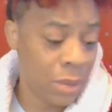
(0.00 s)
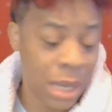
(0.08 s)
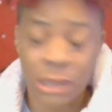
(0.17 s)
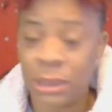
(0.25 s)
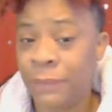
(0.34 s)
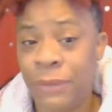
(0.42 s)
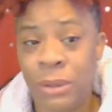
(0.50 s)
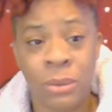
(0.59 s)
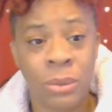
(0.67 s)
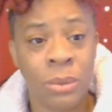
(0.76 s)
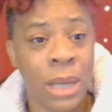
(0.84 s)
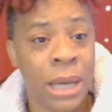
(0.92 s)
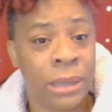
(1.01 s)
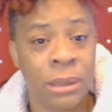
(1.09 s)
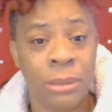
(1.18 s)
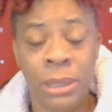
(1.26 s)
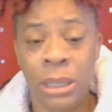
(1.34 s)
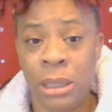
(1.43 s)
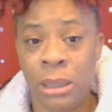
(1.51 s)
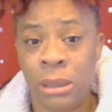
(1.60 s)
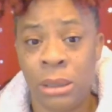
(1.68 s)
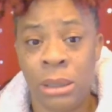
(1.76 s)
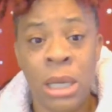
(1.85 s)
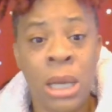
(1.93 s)
love you. I come
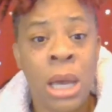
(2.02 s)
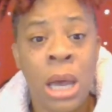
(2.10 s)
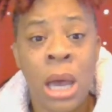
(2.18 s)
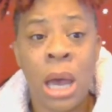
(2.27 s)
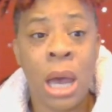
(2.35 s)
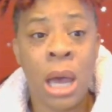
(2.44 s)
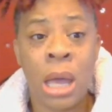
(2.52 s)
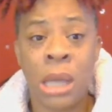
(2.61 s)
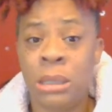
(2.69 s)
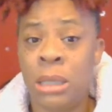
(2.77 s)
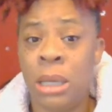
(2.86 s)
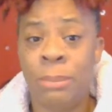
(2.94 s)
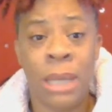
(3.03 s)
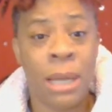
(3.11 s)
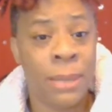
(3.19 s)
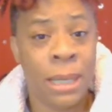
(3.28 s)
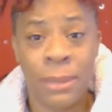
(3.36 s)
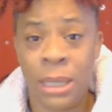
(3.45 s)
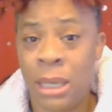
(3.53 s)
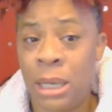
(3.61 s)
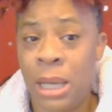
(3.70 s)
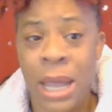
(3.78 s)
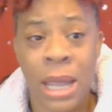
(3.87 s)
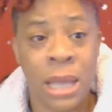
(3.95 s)
here and blah, blah,
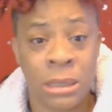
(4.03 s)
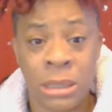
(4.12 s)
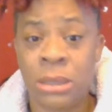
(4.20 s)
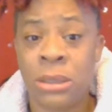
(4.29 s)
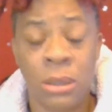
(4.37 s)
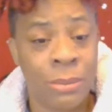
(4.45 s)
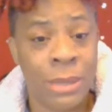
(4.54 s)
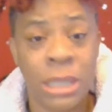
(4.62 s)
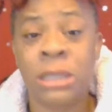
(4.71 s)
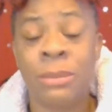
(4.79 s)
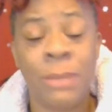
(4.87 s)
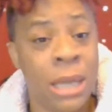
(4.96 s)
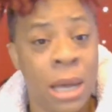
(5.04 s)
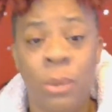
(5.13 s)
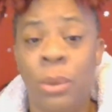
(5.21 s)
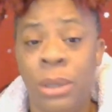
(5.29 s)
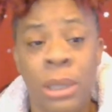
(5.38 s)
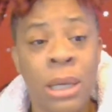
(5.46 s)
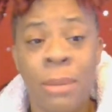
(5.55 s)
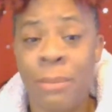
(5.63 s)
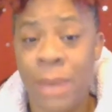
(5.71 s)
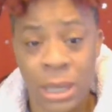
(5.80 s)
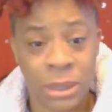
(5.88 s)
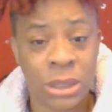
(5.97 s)
blah. And this girl makes me not want to come
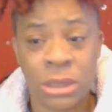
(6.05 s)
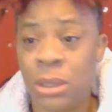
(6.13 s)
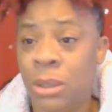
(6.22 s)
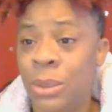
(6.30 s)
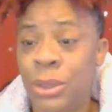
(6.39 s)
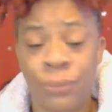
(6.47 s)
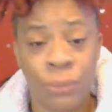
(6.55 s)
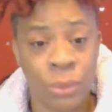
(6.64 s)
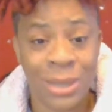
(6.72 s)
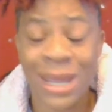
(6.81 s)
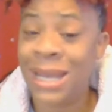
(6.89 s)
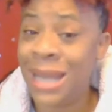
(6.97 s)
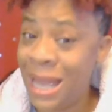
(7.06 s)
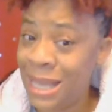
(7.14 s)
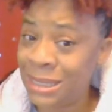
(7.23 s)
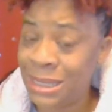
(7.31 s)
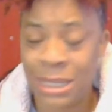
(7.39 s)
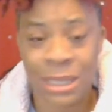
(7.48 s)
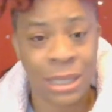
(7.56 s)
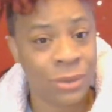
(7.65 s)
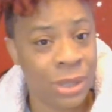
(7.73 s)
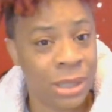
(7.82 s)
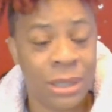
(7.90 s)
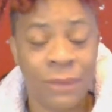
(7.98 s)
back. She's always rude and nasty. And I
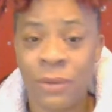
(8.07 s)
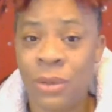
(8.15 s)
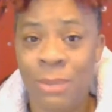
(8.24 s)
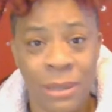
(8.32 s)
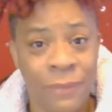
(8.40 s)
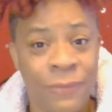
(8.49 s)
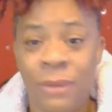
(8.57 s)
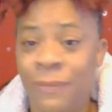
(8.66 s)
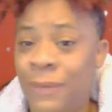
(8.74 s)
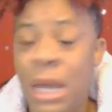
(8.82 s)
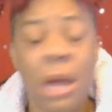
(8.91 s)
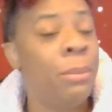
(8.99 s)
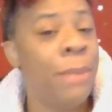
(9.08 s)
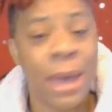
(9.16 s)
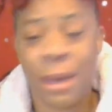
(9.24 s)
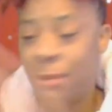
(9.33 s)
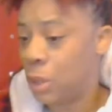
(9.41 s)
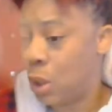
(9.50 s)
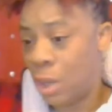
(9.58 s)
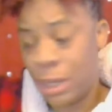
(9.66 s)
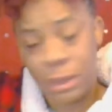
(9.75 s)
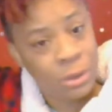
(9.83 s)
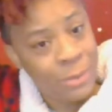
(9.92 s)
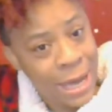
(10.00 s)
try to give her the benefit of a doubt. Bam, gone.
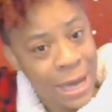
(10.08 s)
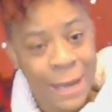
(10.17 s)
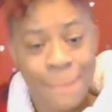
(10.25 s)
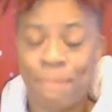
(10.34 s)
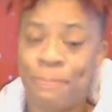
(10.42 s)
Goodbye.